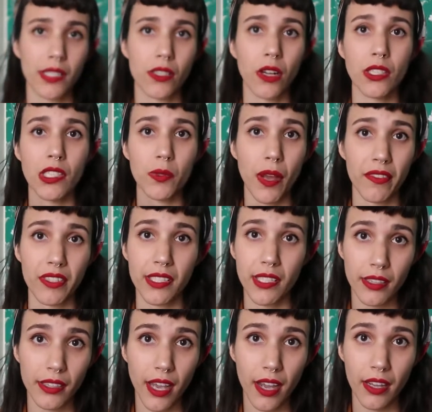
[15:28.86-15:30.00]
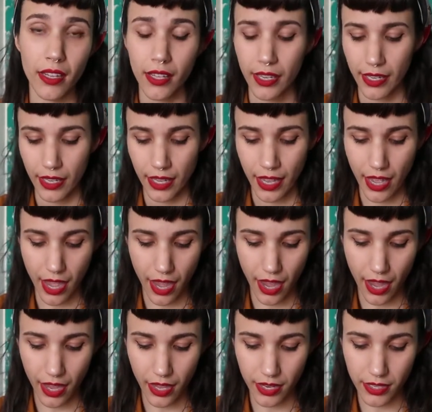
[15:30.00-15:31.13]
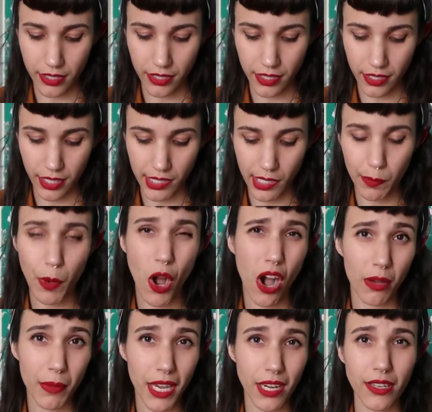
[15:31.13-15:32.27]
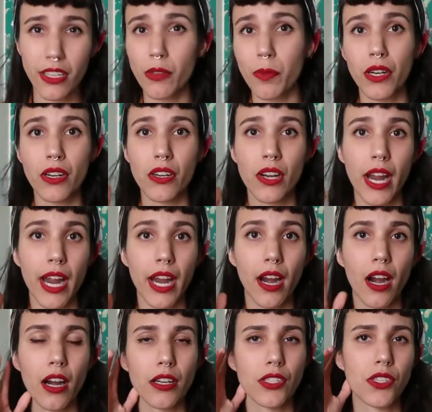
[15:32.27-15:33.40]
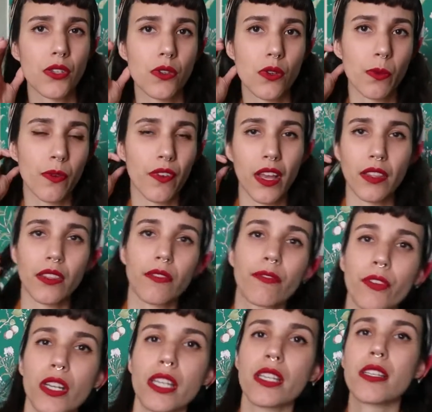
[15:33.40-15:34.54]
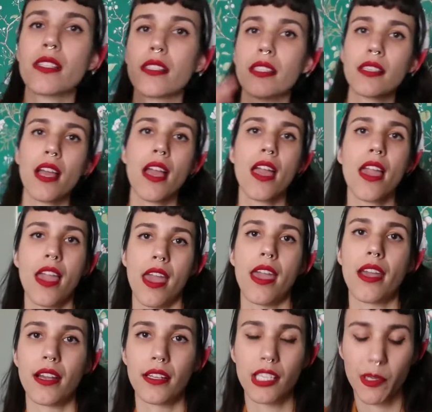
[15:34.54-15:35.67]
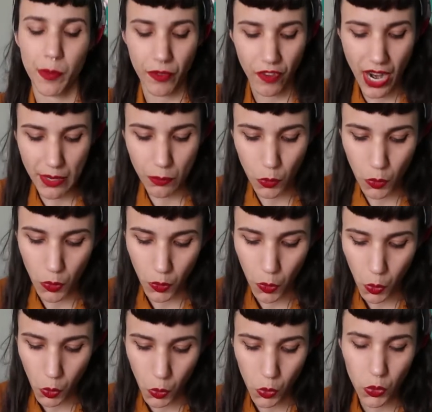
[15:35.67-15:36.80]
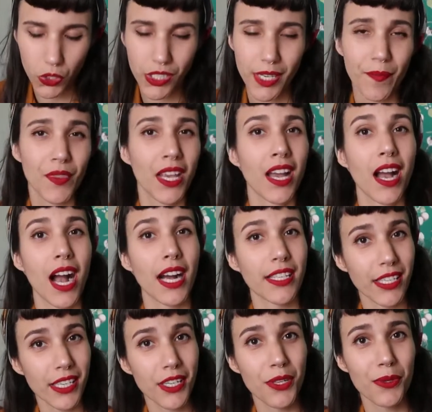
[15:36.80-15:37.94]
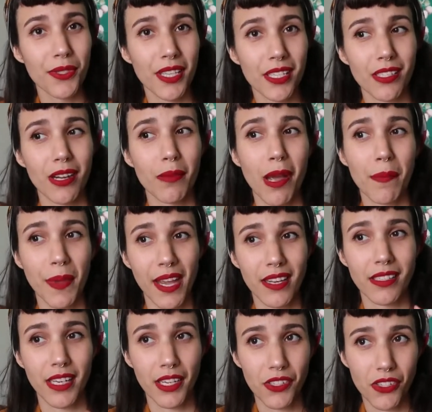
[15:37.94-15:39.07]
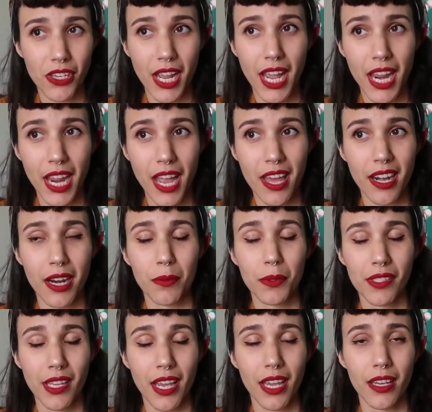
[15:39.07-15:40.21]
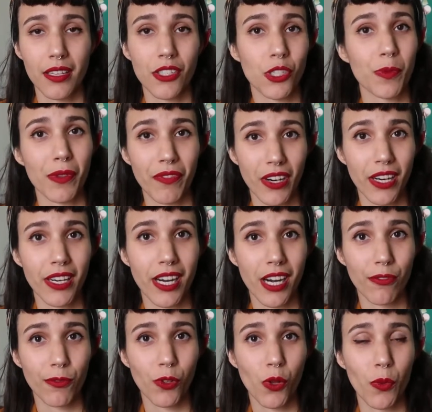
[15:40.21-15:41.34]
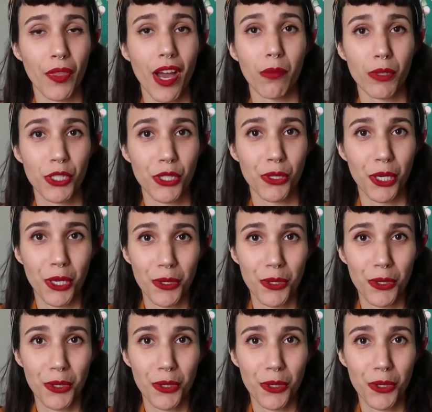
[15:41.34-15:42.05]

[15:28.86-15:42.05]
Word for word: It's called Suavecito and it's a pomade that you put on your hair to prevent frizz and to provide more hold. I did use this on my bangs yesterday and I will say just be very careful with how much you